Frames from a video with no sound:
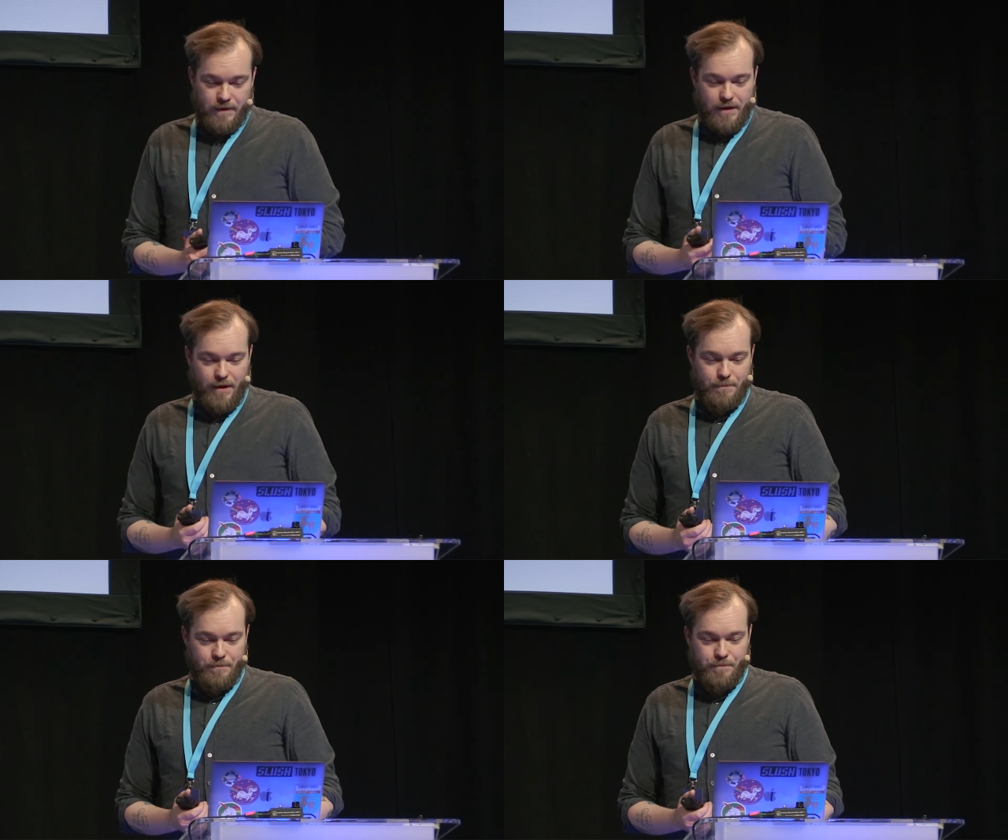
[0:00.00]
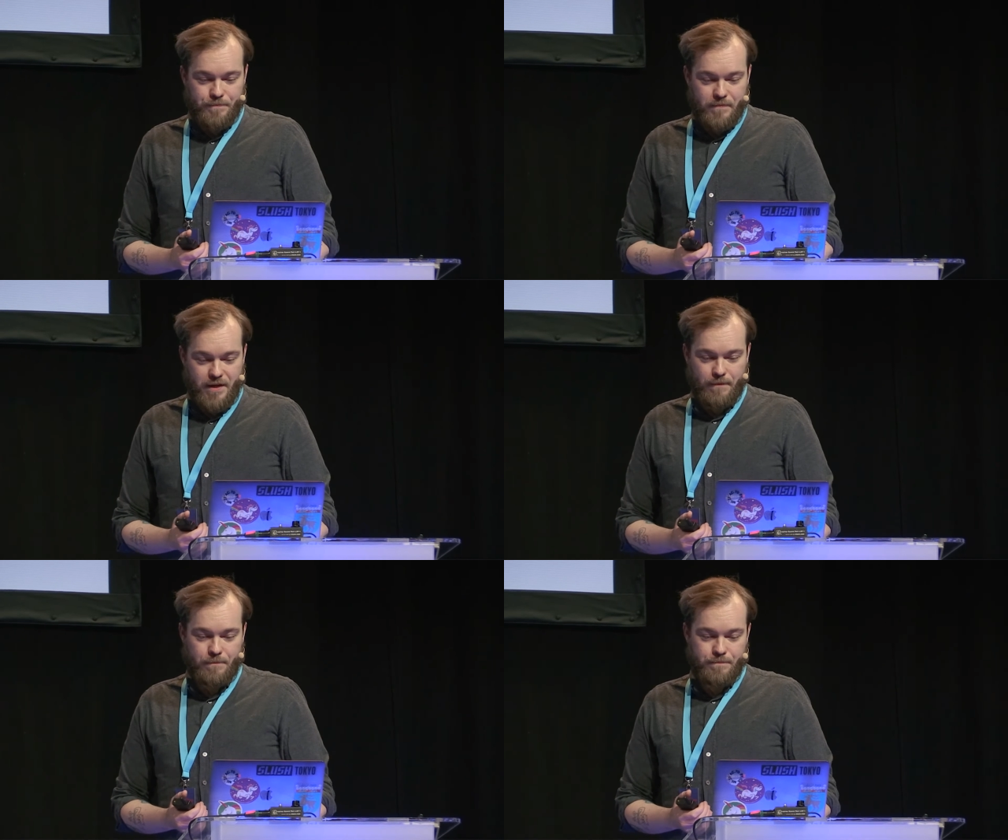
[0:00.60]

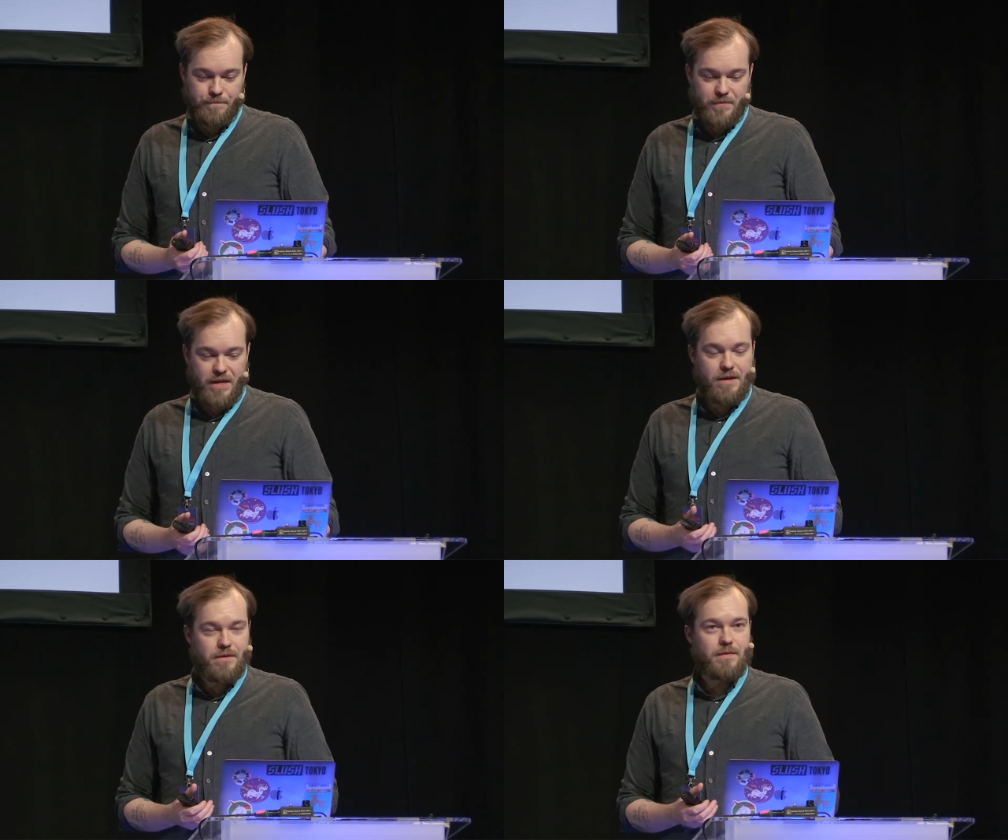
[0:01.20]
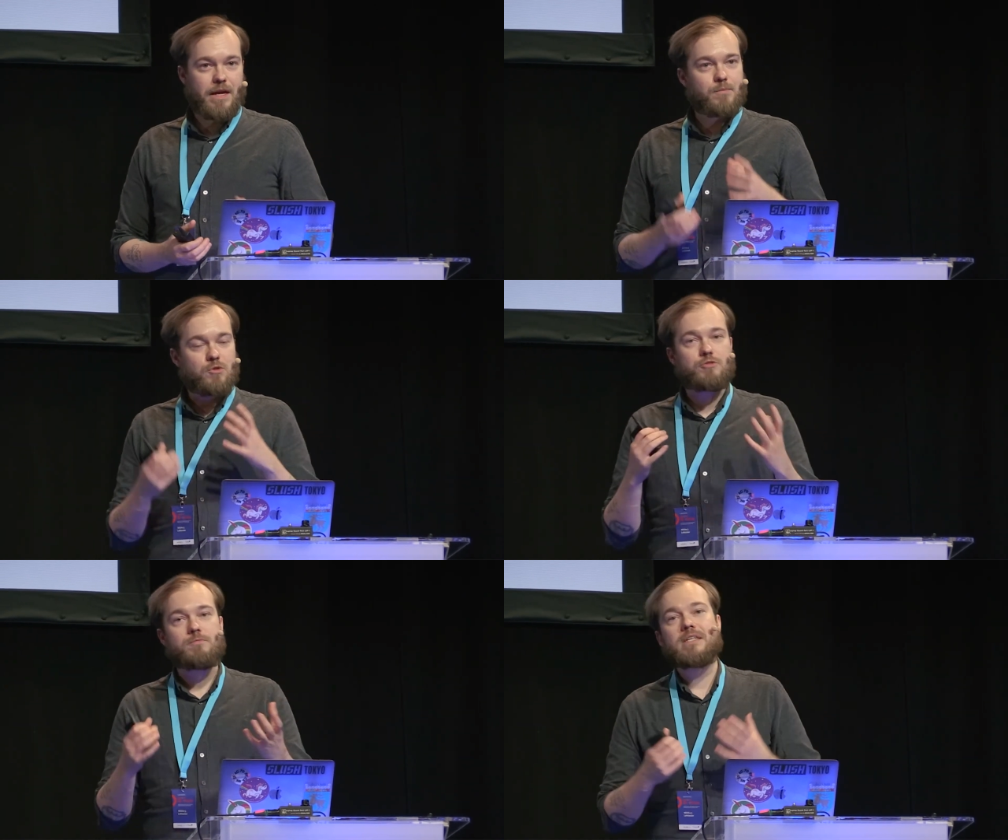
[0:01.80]
Yeah, and
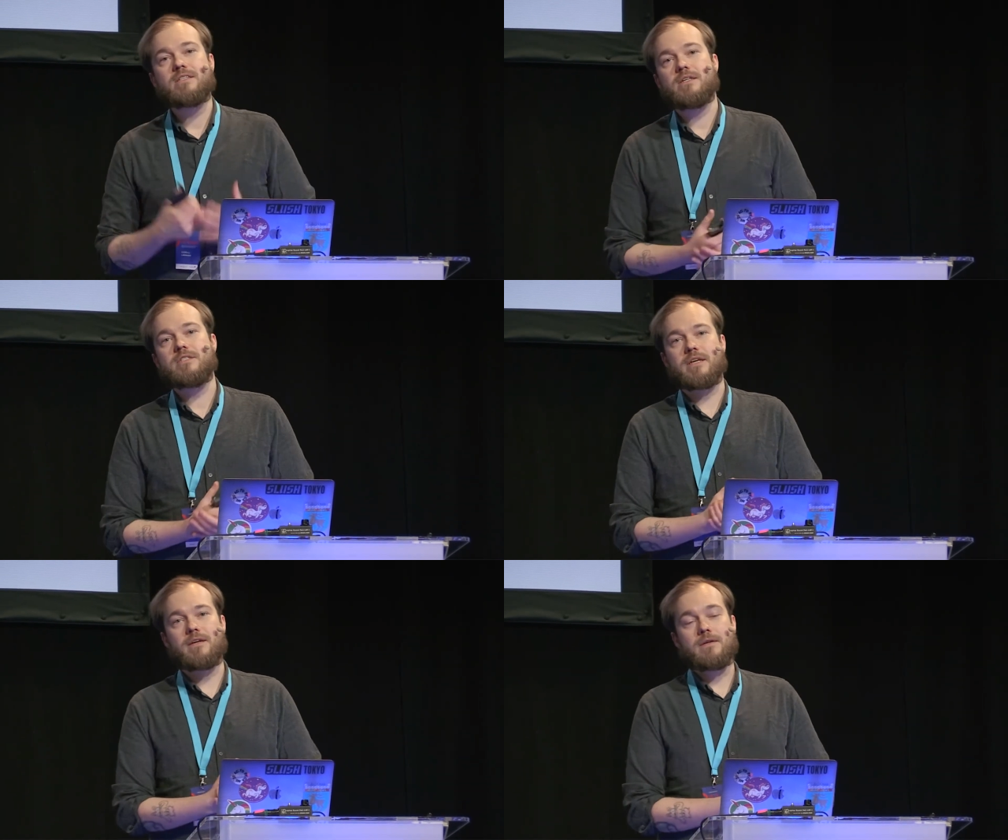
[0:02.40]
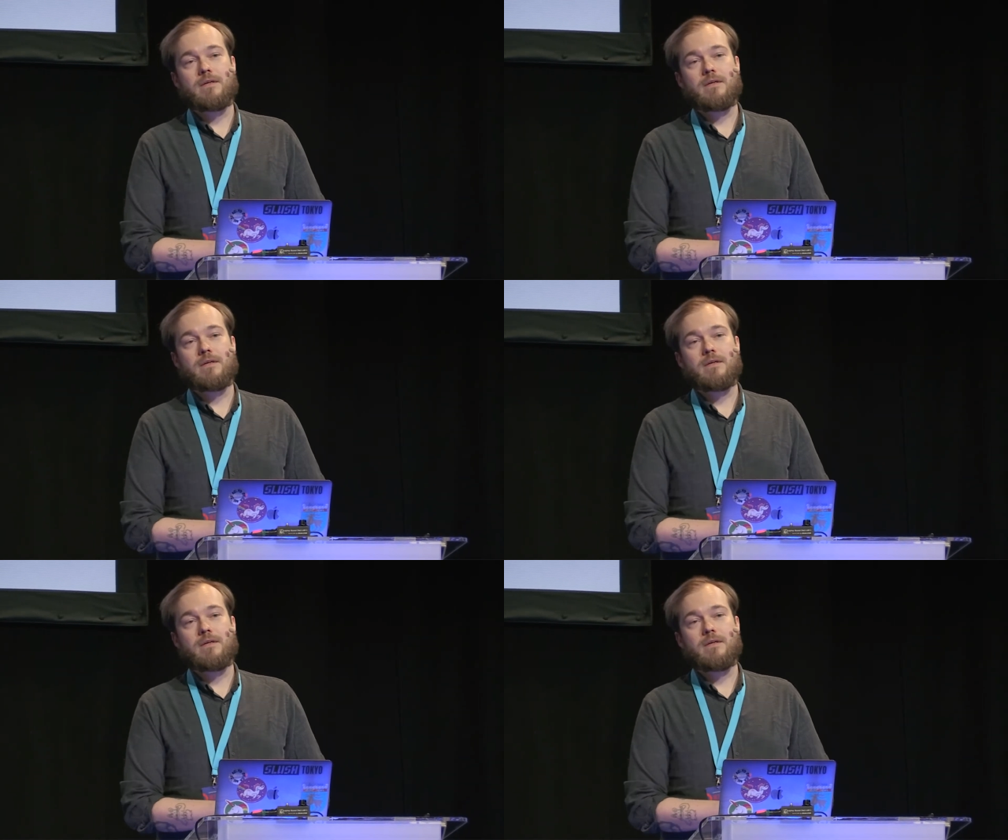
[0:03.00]
most of my teaching,